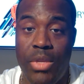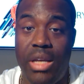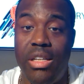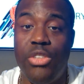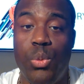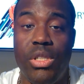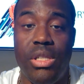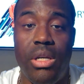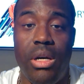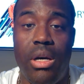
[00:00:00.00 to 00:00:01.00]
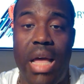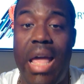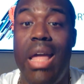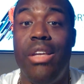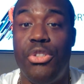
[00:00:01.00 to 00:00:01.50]
And was a, a
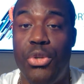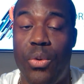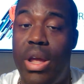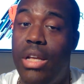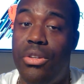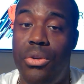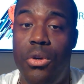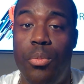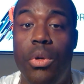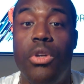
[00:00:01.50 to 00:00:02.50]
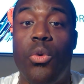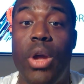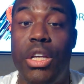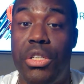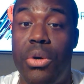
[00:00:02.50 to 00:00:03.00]
age Duran too, but
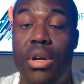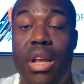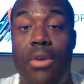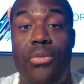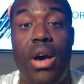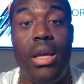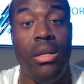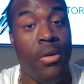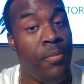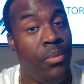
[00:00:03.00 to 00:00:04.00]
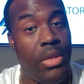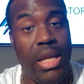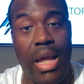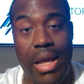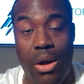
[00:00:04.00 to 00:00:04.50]
Duran showed in that fight that
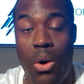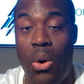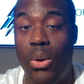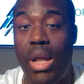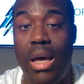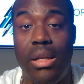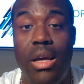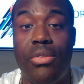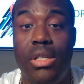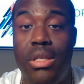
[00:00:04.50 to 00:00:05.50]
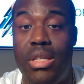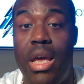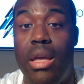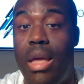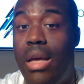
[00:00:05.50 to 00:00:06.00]
he had a whole lot left in the
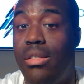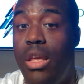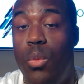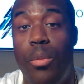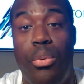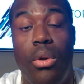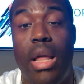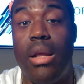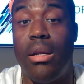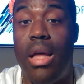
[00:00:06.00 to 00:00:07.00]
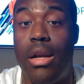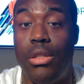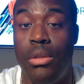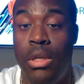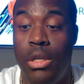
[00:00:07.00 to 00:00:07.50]
tank, as he would pull out a lot
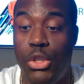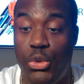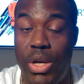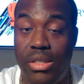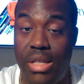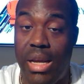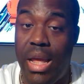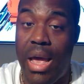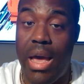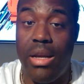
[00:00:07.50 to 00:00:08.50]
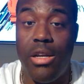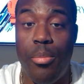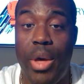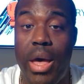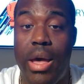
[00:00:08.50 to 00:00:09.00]
of tricks that he had in the
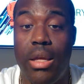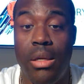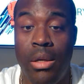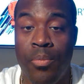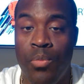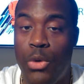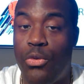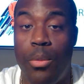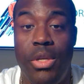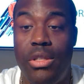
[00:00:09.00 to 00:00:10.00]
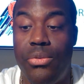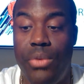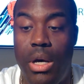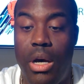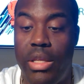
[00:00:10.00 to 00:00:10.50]
bag from his
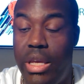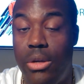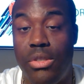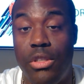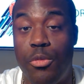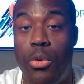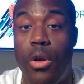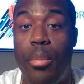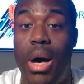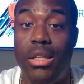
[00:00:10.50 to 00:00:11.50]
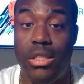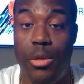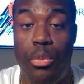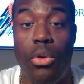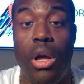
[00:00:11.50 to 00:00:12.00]
uh, years in the sport of boxing
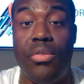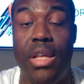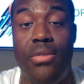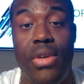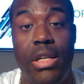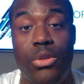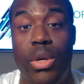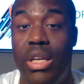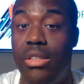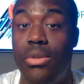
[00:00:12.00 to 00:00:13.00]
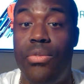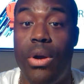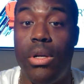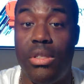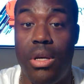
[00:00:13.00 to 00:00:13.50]
to pull off that victory against a
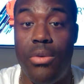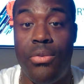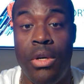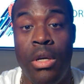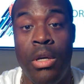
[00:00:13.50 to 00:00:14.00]
very tough